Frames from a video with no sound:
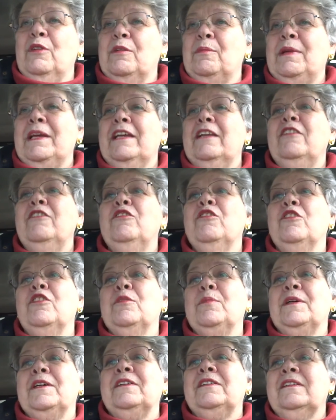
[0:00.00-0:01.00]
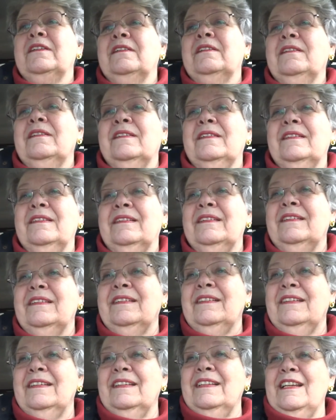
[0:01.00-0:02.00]
am I going to do about it?
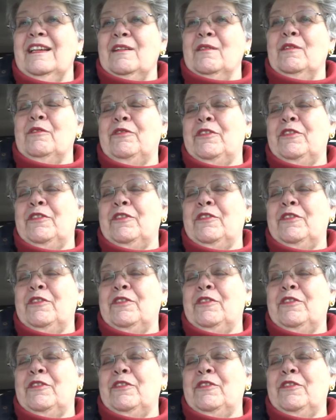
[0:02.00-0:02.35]
Well,